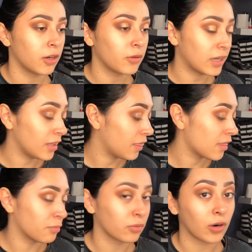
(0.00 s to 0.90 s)
no getting
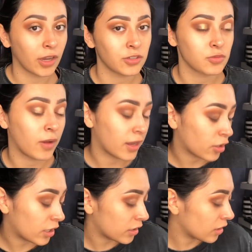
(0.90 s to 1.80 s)
the brush wet
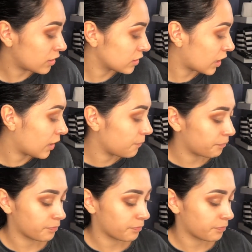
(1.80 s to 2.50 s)
or anything like that.